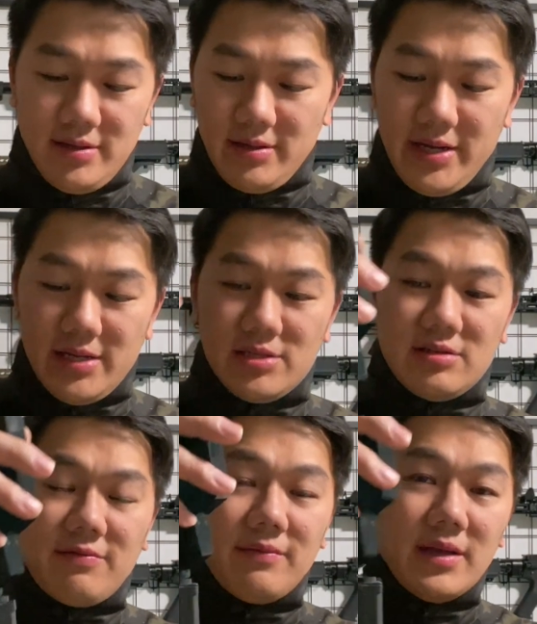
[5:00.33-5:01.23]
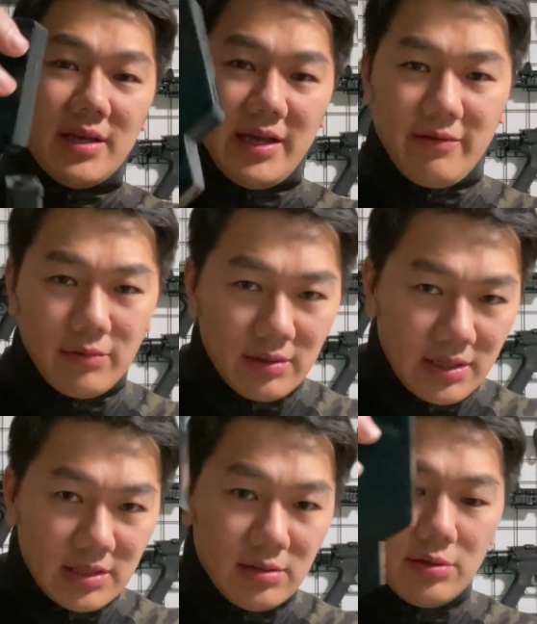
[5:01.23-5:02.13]
Okay, just have one of
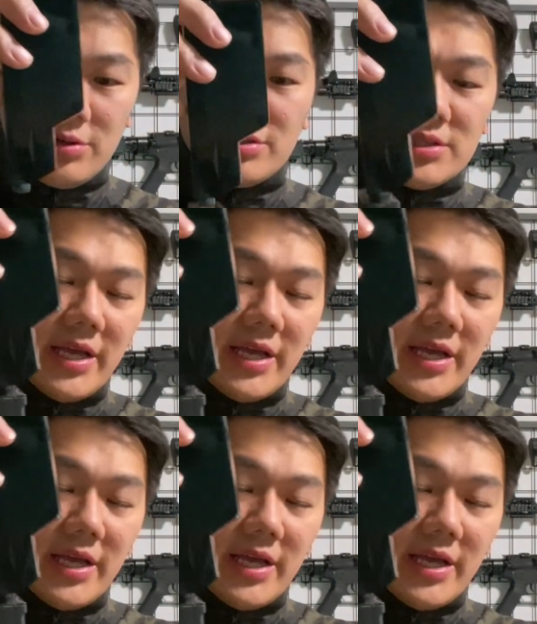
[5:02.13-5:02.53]
these loaders,